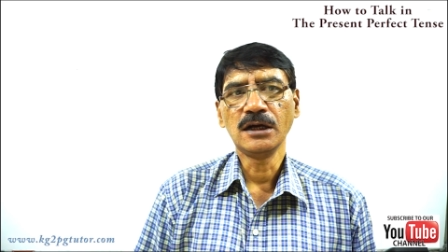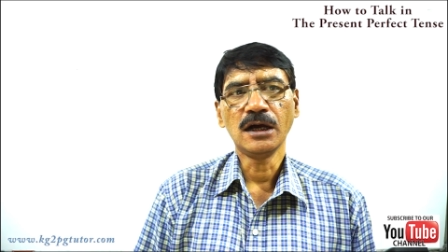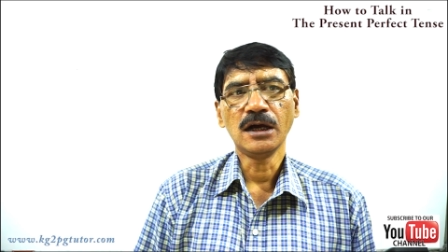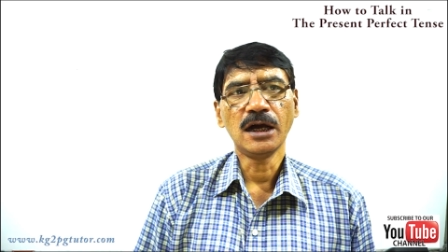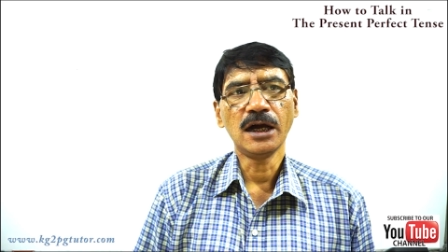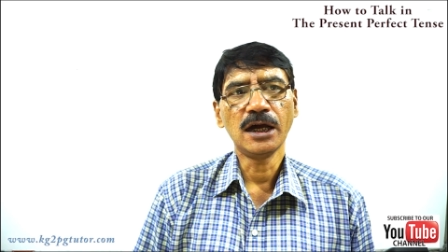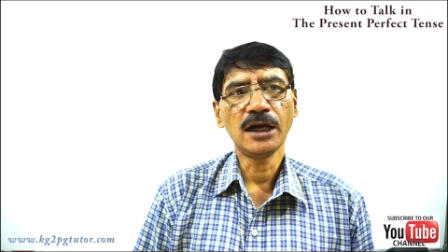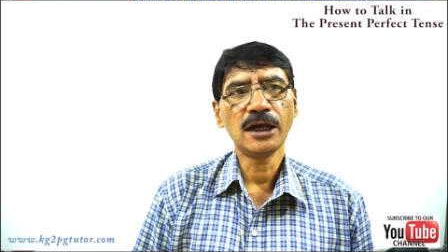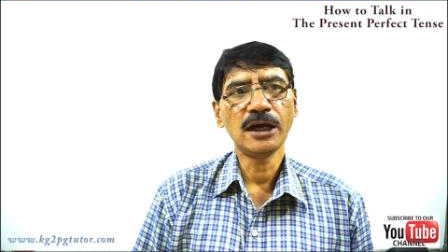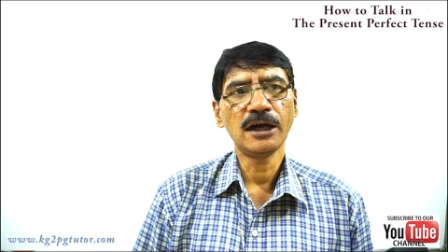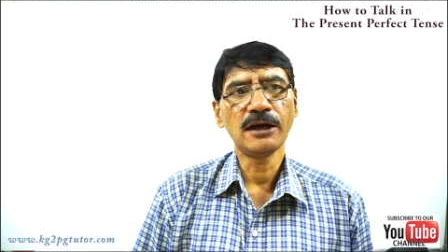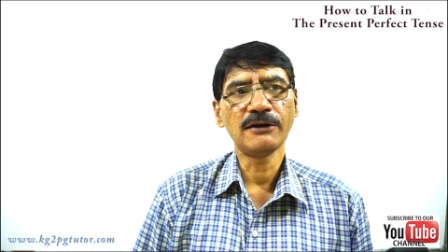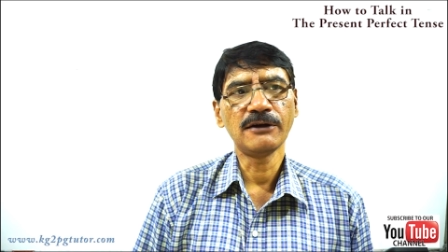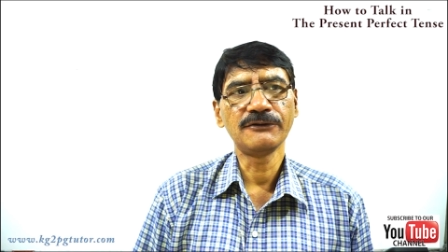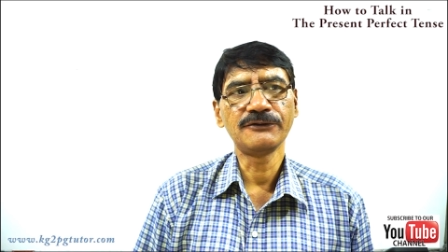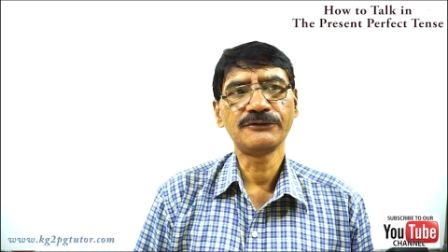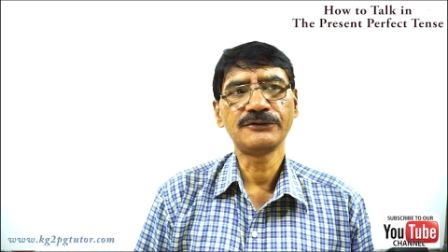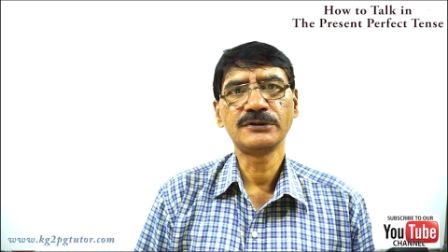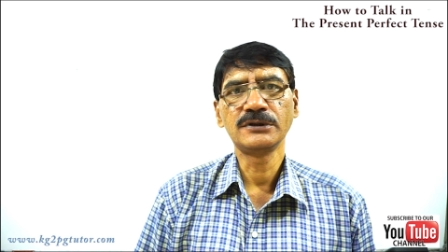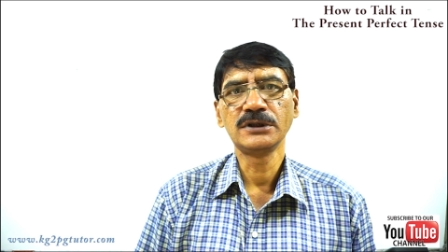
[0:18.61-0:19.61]
I
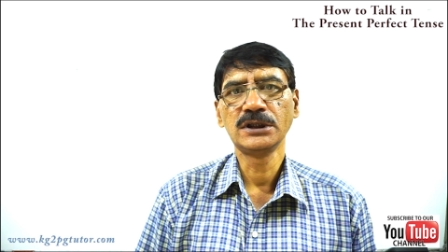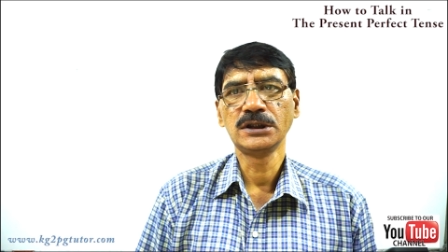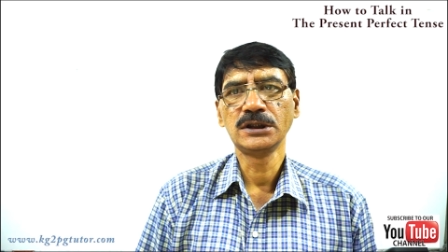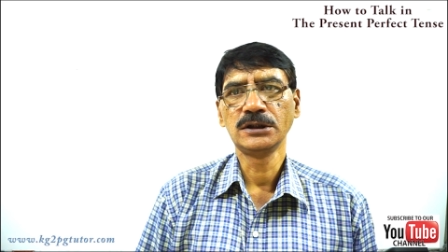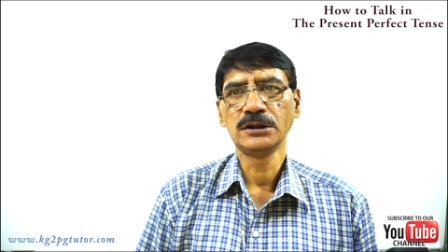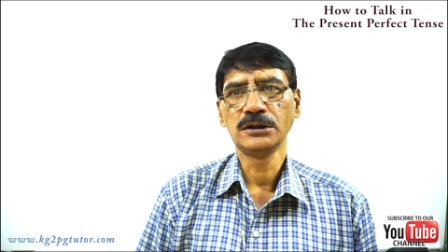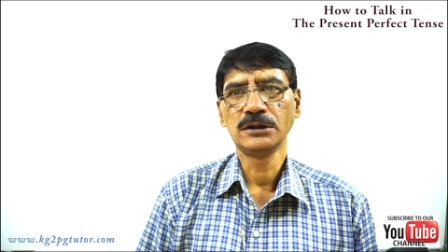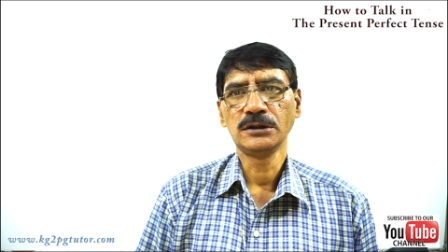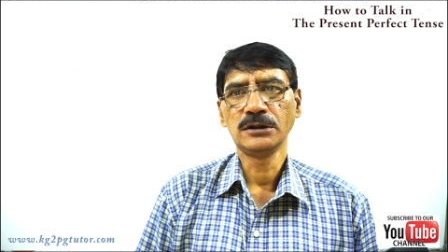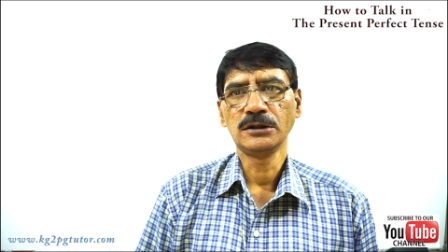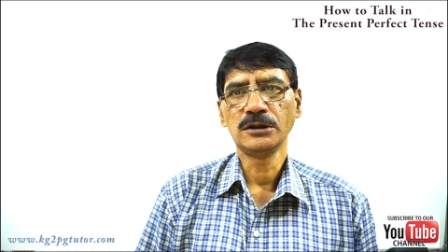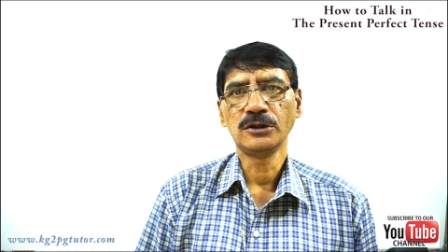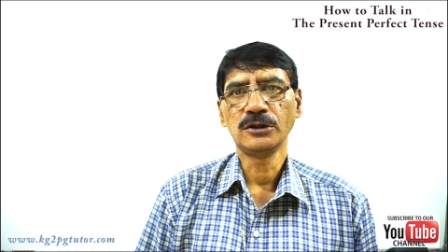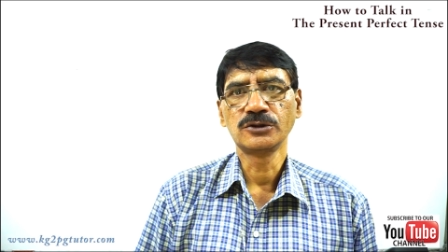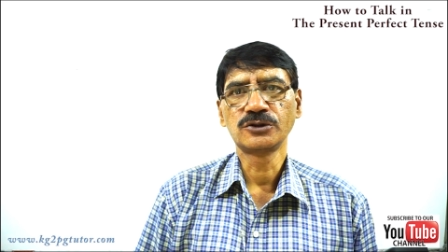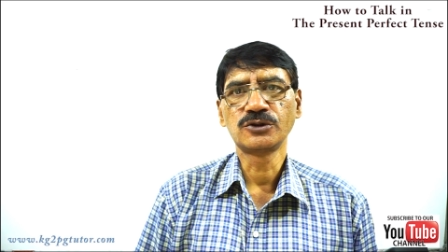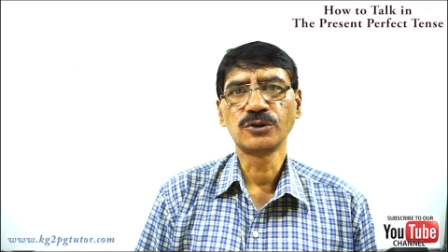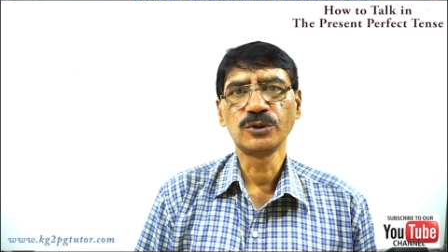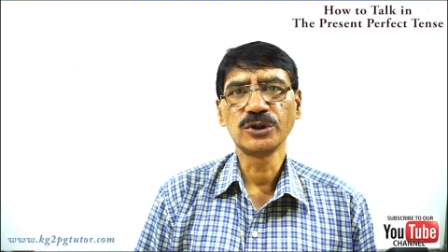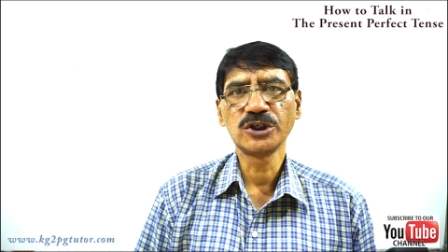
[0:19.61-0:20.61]
have
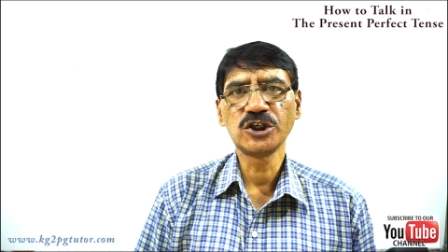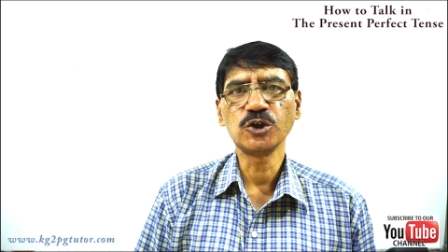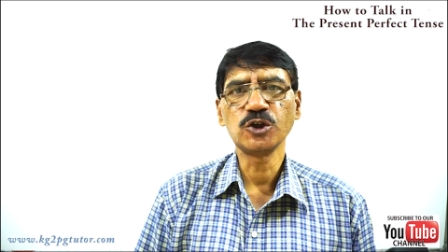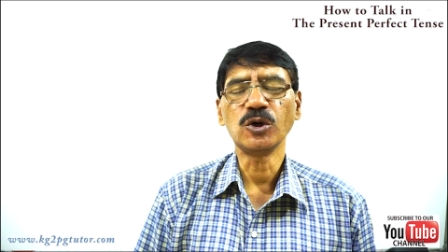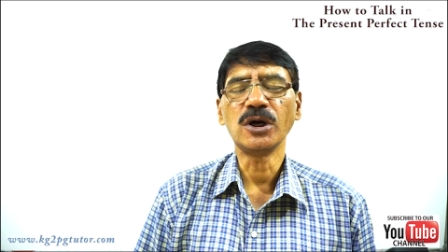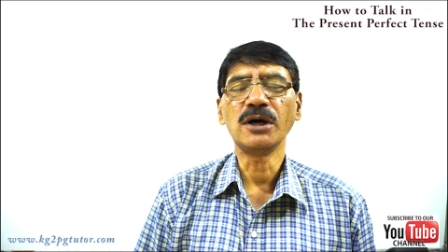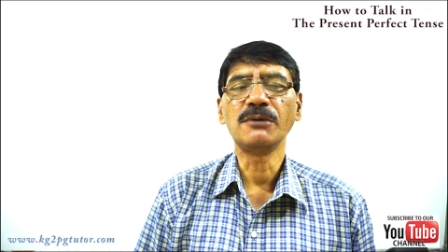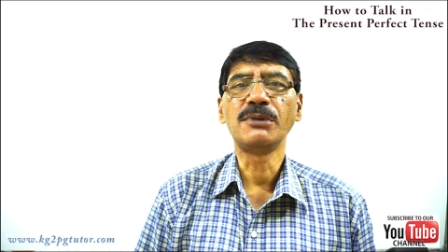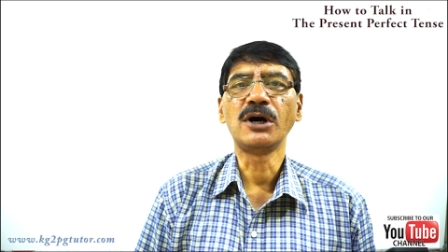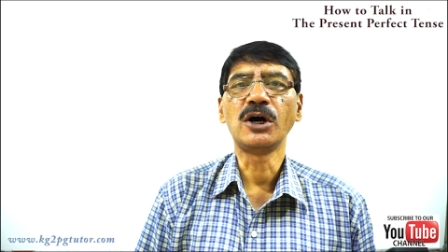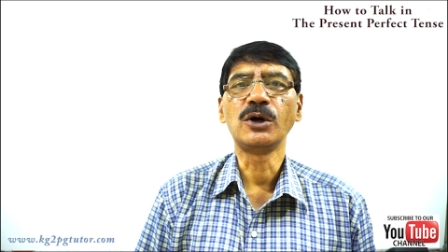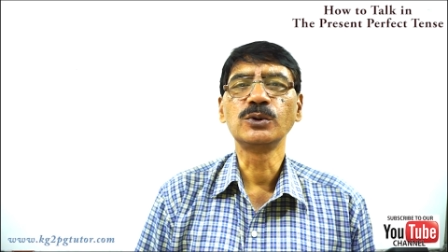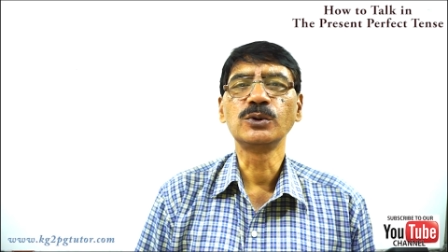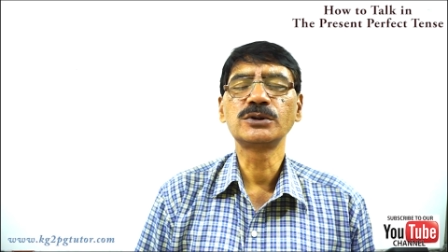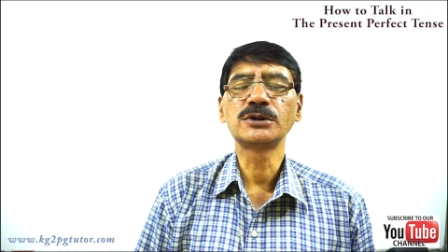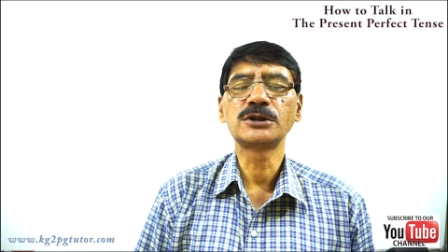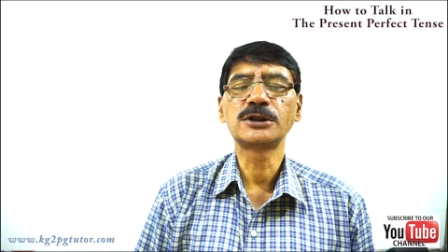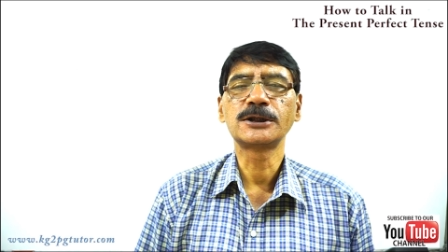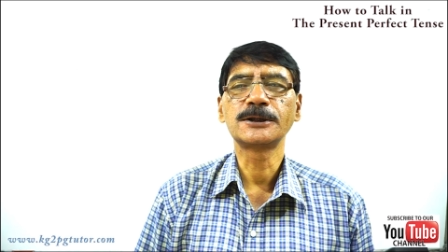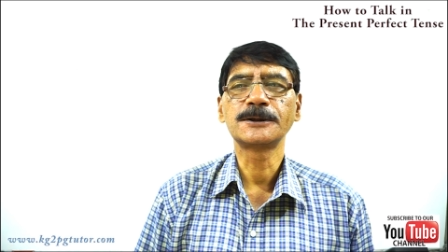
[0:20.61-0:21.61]
told you about